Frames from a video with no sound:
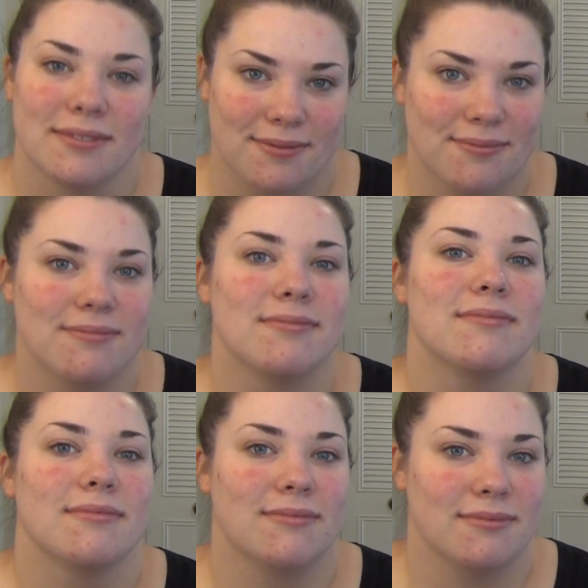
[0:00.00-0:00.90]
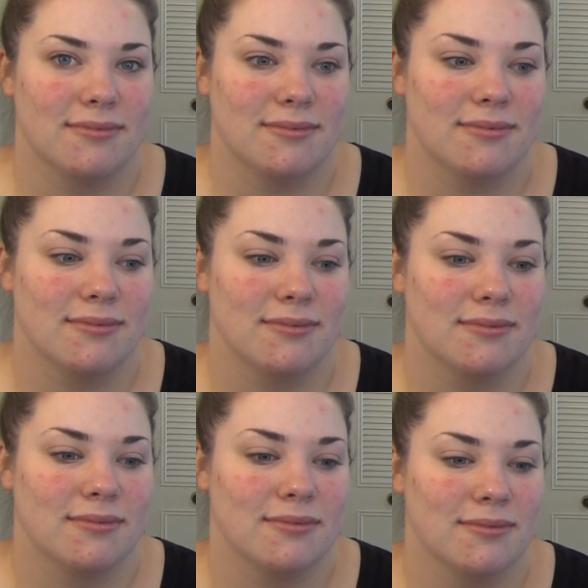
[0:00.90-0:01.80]

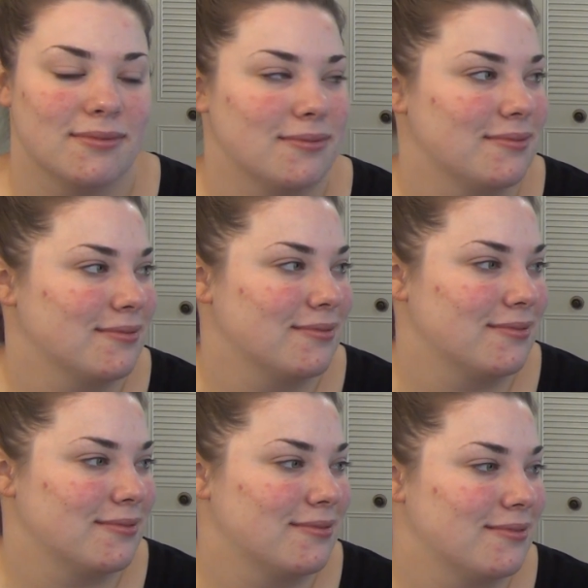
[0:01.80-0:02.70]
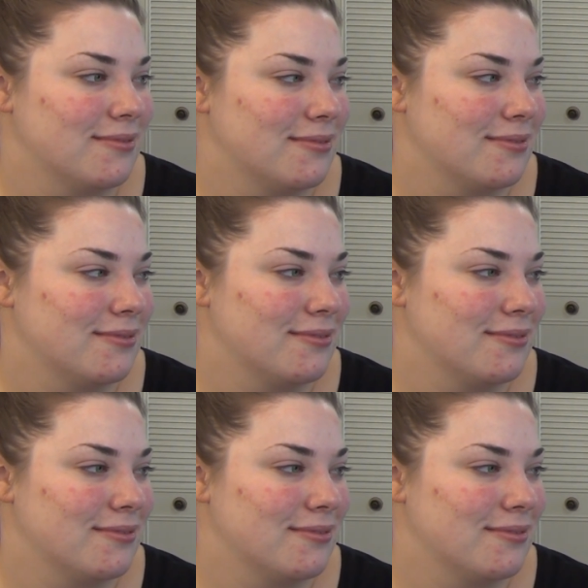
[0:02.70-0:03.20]
(not speaking)